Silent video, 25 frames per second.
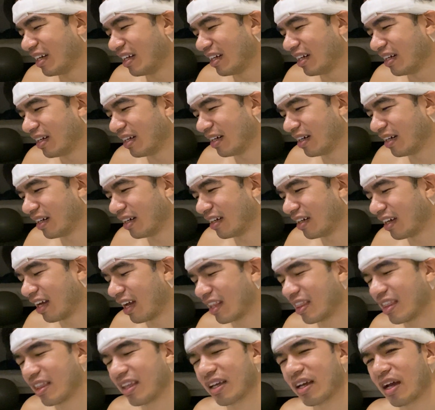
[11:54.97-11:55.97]

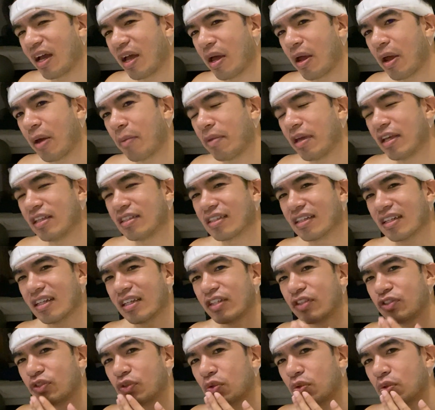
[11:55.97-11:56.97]
I think I
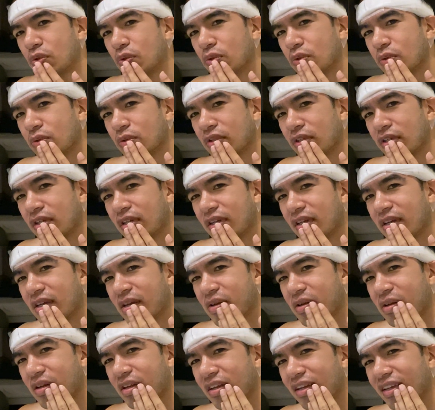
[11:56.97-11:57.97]
basically drooled
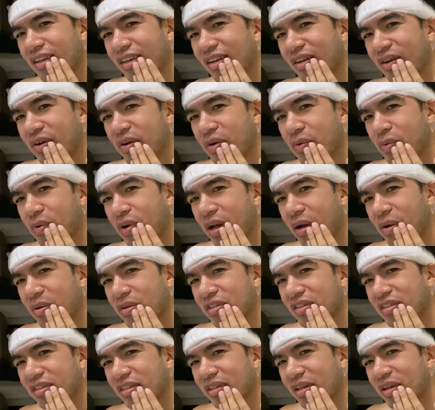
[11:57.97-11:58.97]
in, when I
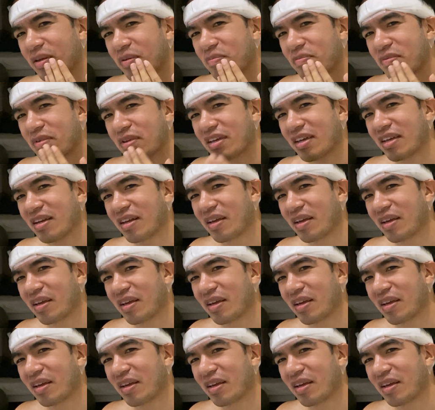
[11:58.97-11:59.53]
was sleeping, and